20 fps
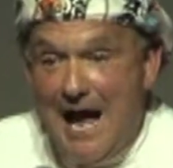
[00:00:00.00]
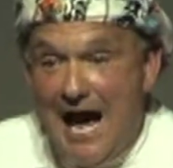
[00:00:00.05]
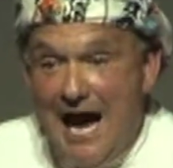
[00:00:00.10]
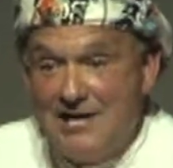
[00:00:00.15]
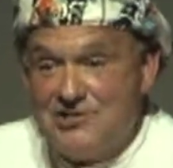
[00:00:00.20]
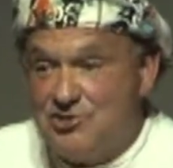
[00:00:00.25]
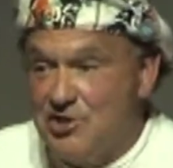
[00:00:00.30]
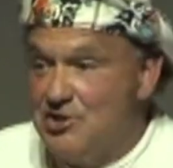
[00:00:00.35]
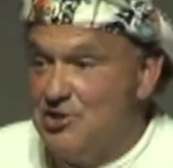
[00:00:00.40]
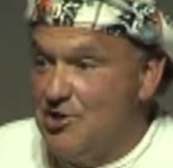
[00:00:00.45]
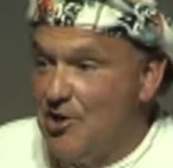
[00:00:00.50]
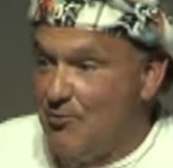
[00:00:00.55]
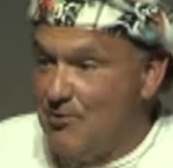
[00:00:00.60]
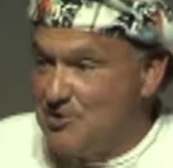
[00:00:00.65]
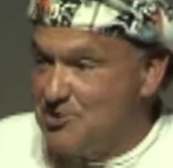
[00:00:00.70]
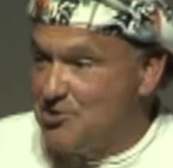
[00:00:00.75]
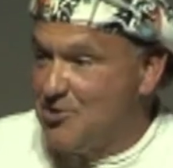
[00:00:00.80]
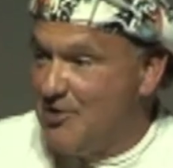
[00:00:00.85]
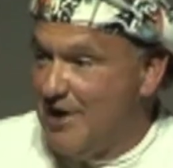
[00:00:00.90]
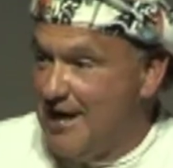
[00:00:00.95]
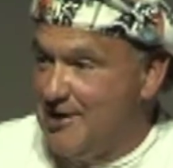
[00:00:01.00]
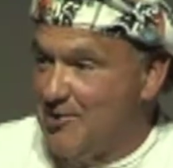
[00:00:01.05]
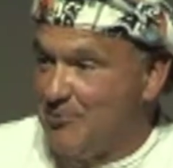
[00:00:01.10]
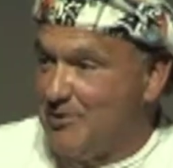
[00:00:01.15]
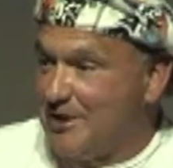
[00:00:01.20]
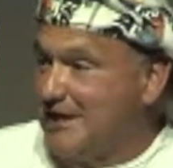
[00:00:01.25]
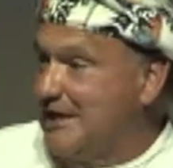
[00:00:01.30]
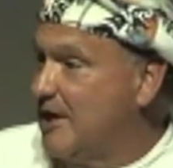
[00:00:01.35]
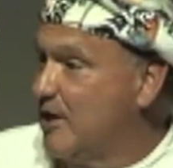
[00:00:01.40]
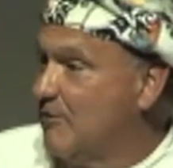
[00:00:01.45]
I said, you know what, sir? I don't
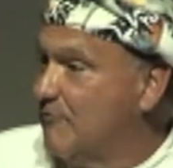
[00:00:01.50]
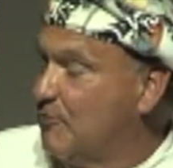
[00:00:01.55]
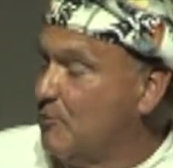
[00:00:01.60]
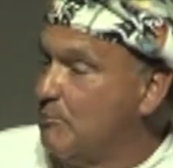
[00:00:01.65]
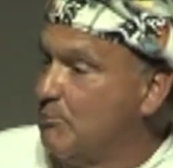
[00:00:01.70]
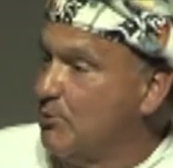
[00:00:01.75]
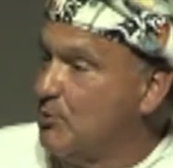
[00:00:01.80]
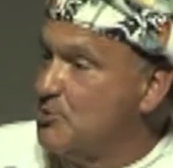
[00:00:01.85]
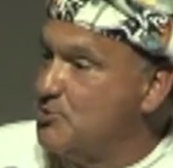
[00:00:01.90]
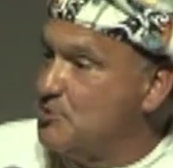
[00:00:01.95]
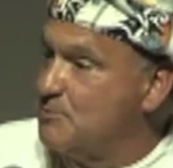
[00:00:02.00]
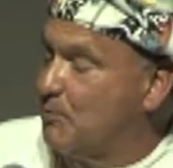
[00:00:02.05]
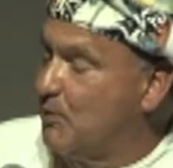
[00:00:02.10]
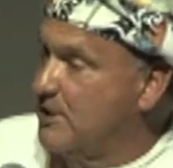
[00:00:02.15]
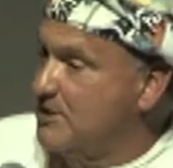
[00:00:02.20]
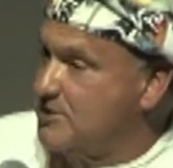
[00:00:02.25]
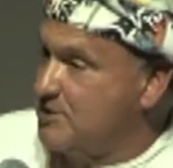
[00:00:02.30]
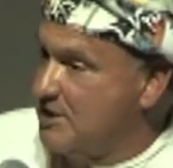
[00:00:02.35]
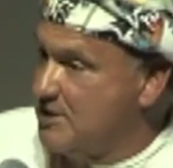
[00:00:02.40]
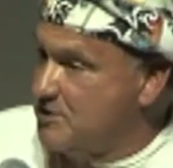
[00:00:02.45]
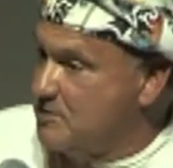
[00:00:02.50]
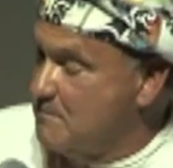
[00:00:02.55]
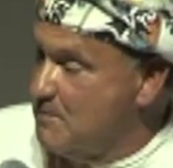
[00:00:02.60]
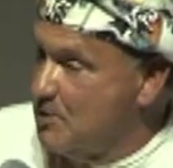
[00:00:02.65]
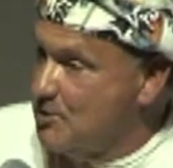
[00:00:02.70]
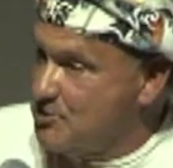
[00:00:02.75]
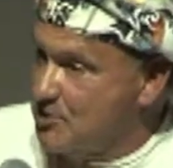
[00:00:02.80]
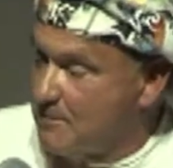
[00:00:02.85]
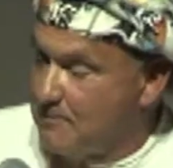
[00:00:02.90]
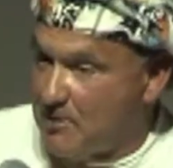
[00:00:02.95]
really care for Bruce Springsteen's
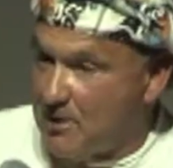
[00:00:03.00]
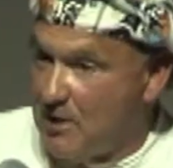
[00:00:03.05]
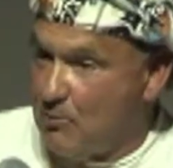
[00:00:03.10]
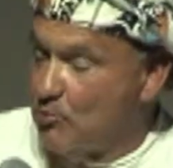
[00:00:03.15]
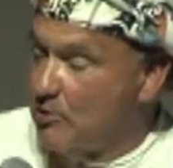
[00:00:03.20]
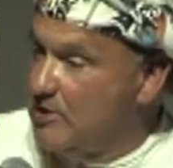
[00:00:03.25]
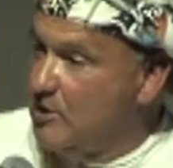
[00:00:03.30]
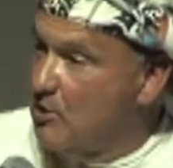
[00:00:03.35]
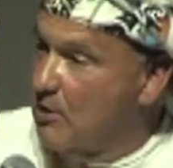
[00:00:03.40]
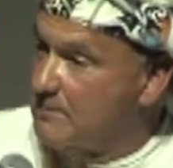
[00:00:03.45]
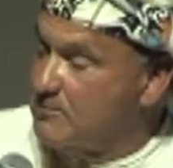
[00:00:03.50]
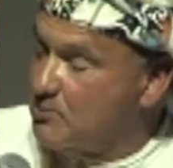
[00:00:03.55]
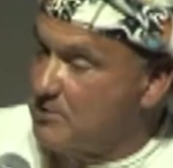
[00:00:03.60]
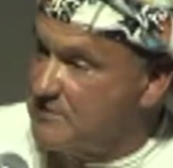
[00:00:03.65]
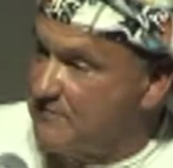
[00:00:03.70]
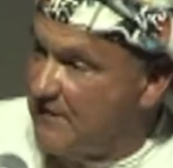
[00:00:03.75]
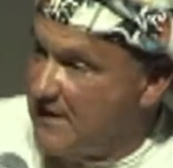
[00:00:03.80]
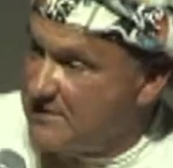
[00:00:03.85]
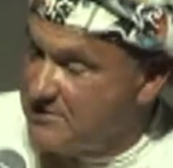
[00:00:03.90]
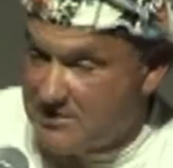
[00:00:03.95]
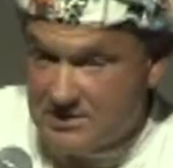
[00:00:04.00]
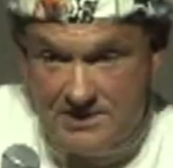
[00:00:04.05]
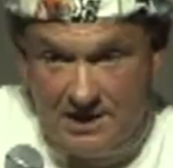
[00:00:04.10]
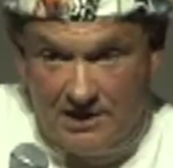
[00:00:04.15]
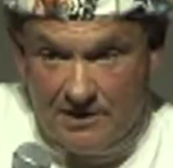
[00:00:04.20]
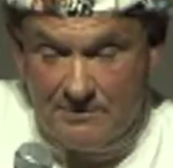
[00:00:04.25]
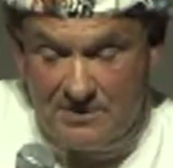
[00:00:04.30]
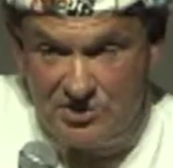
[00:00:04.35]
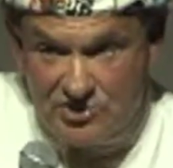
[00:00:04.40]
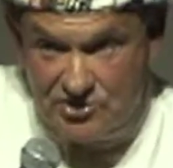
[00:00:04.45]
music, but I wouldn't go up to his face and tell him he